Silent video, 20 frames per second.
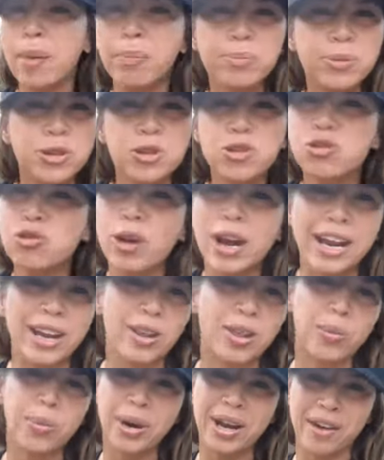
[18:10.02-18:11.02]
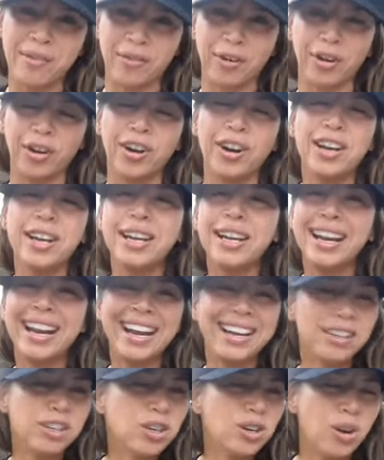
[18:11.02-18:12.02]
strength, whatever.
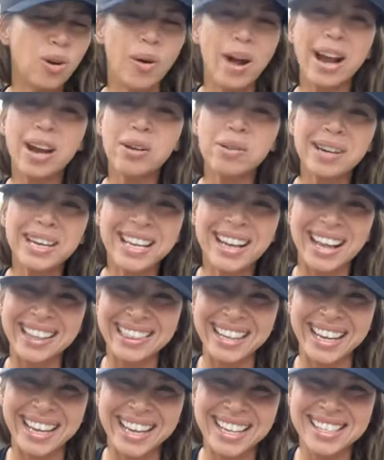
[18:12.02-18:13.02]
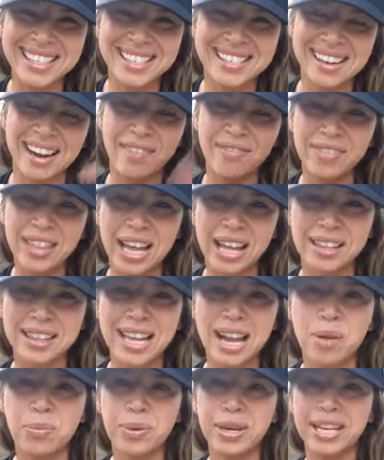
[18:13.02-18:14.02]
And you know, I already got the HIIT stuff.
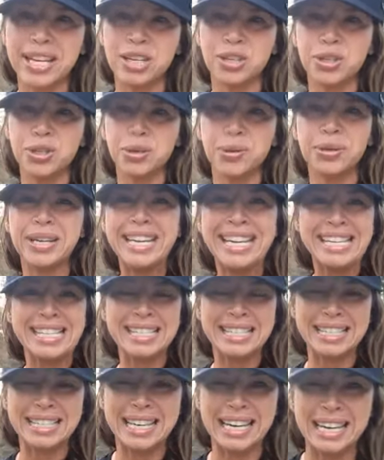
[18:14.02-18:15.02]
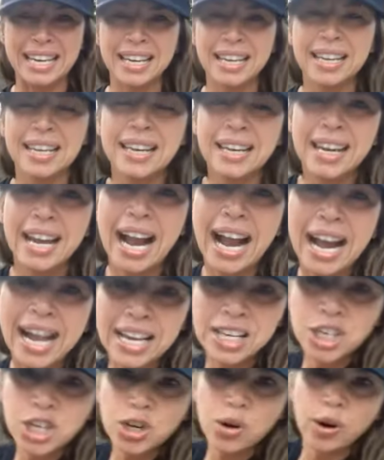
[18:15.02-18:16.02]
That we can do easily.
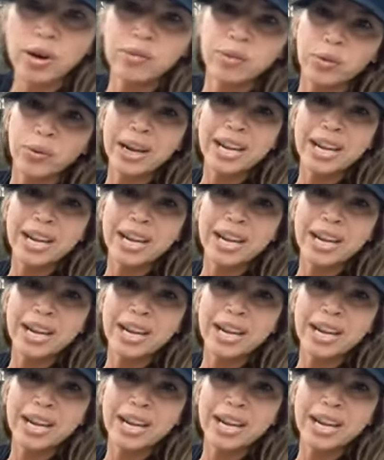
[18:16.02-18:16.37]
And you know, I've already